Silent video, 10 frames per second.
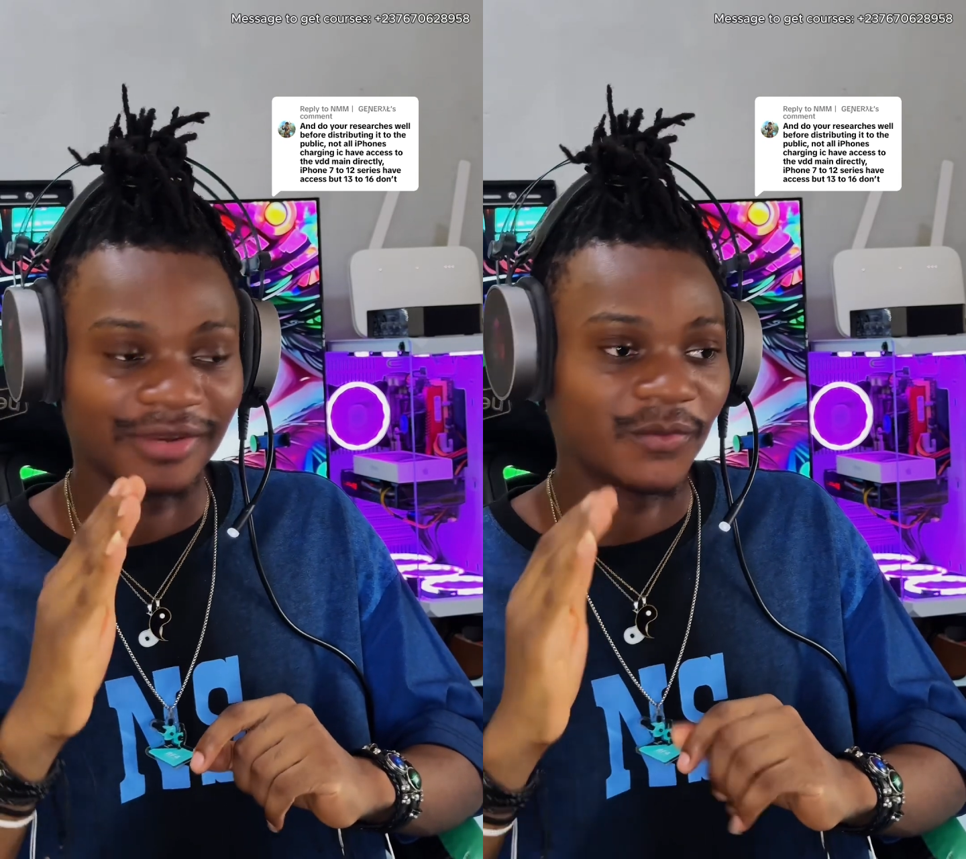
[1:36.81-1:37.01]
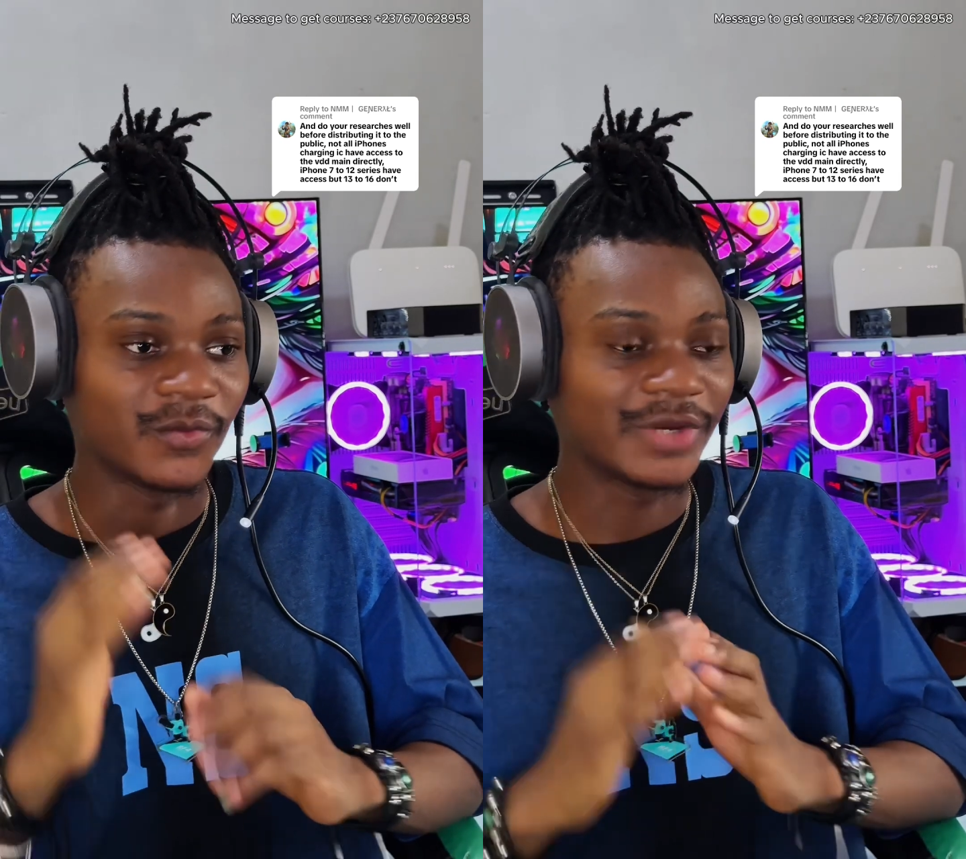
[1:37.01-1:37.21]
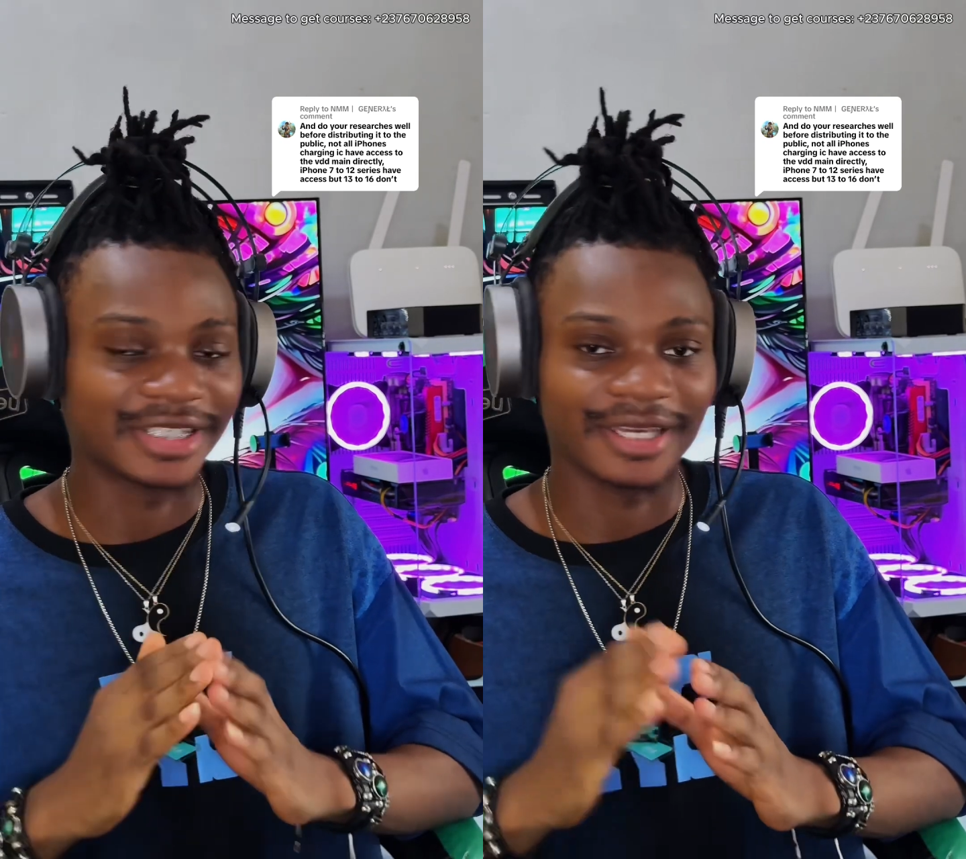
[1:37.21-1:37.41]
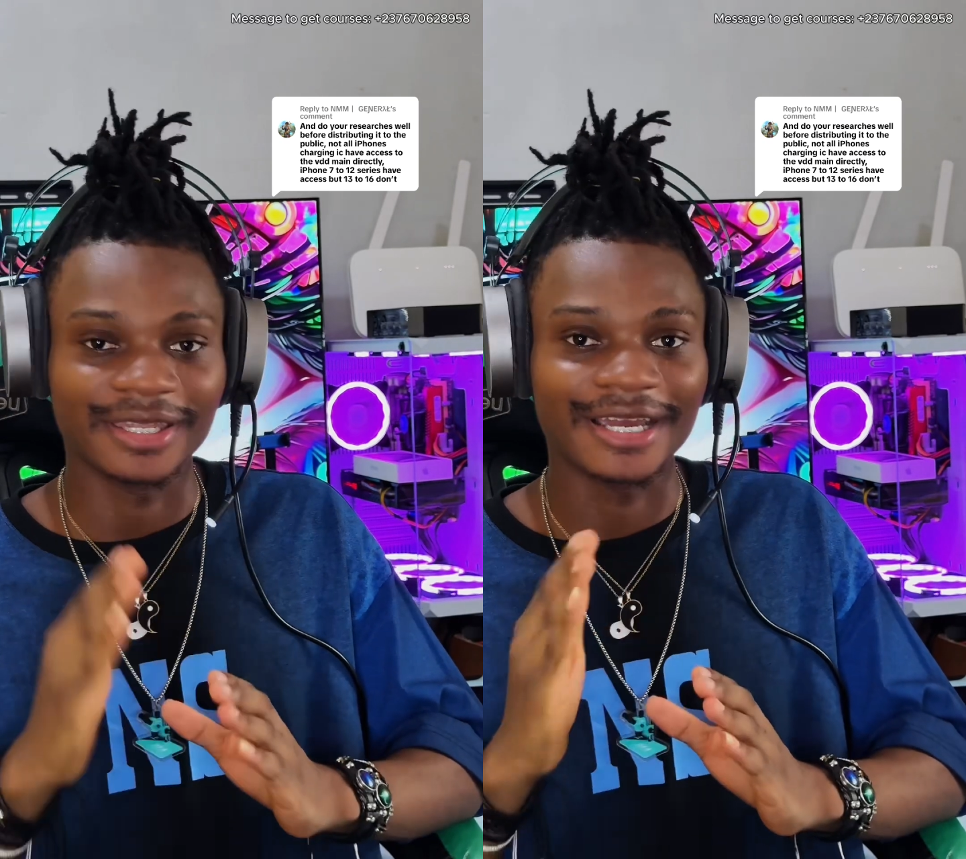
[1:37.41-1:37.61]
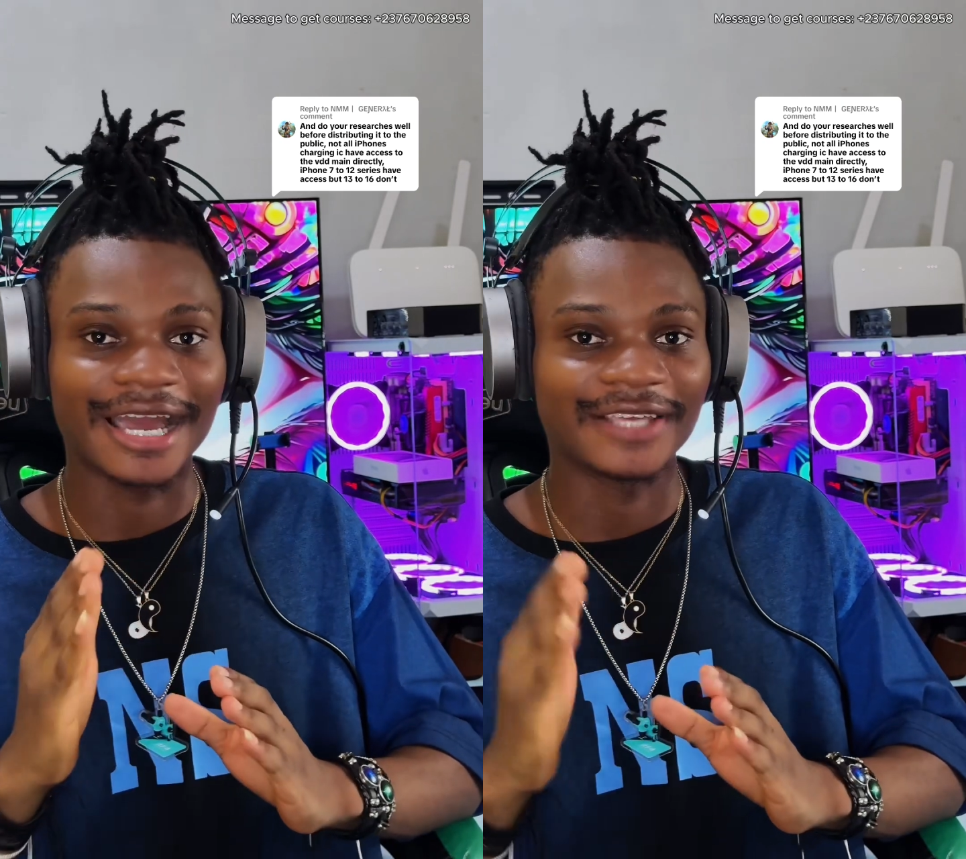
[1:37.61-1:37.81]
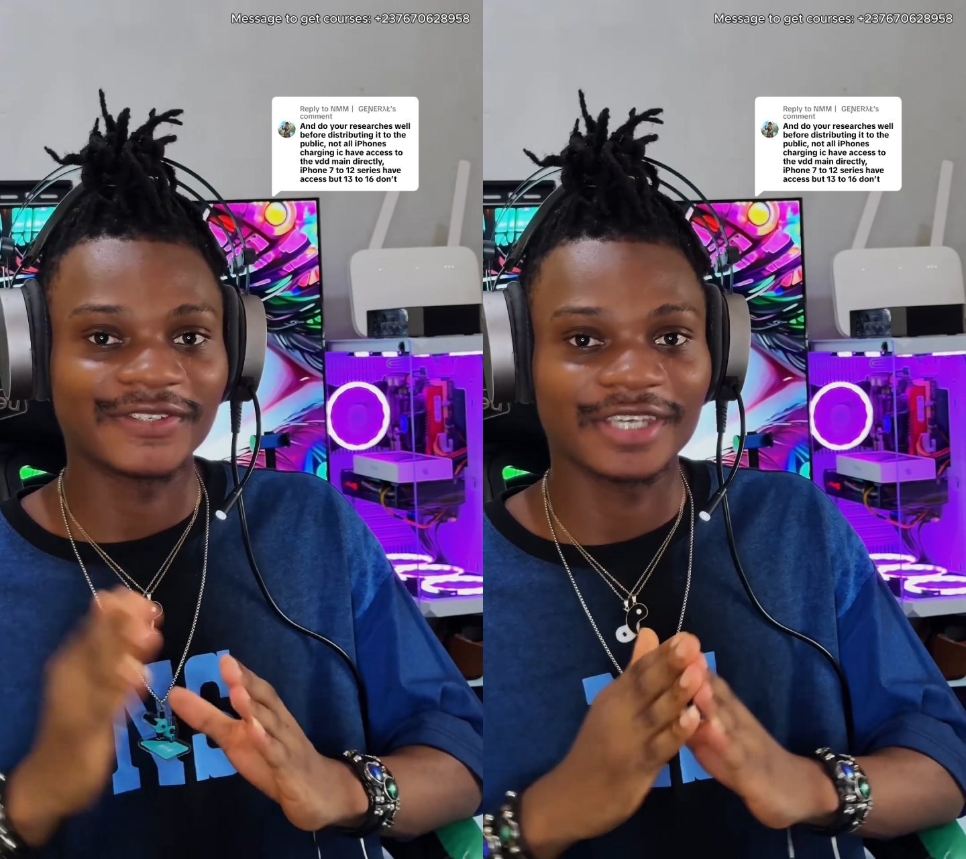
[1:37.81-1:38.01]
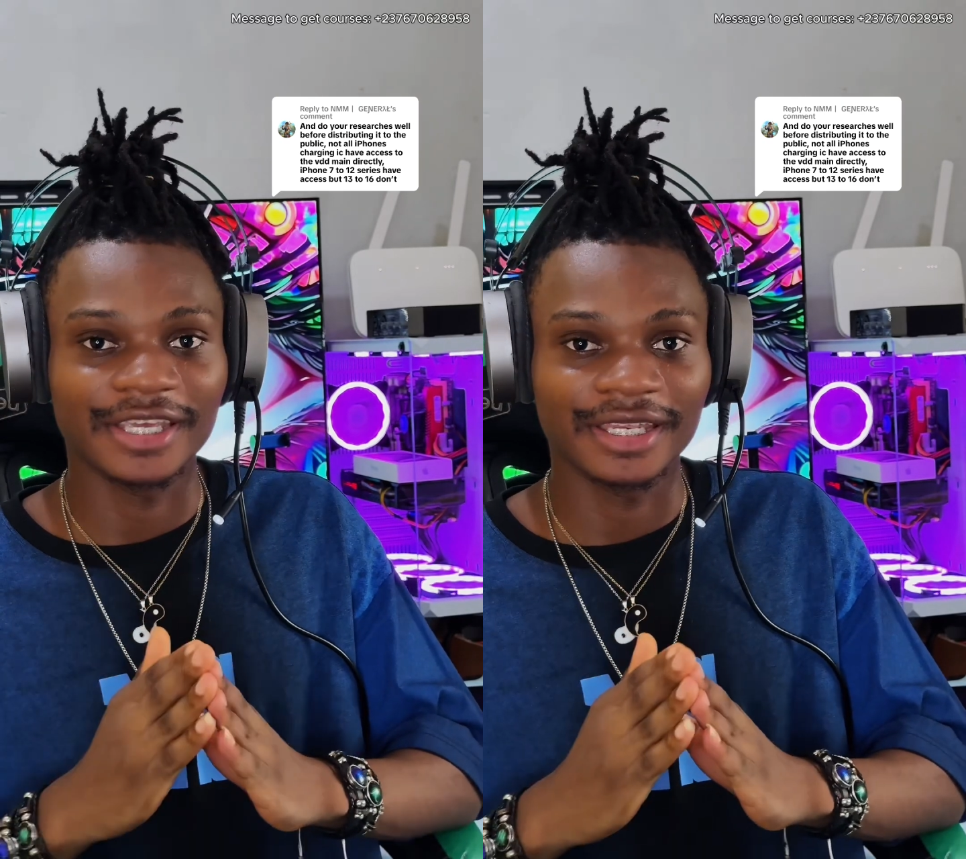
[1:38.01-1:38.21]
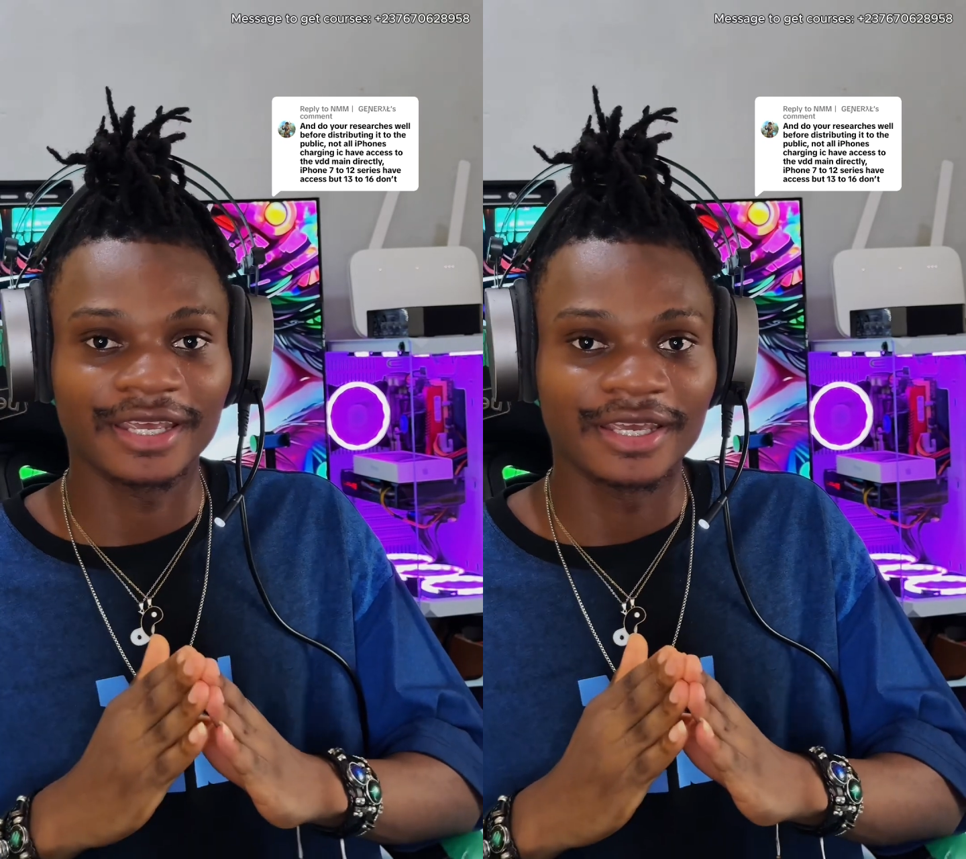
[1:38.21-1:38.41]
in which the guy said